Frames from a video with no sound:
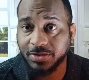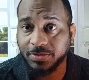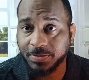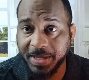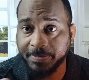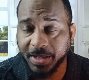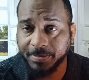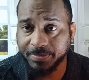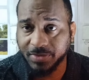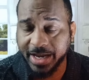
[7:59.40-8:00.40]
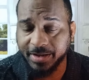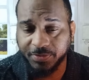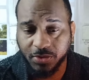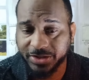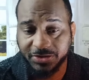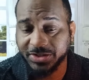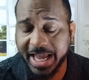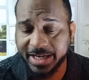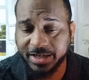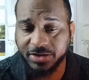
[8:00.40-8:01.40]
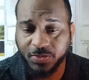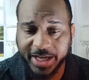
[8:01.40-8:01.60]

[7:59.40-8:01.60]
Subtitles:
speed bump, right? Of course, they're standing in the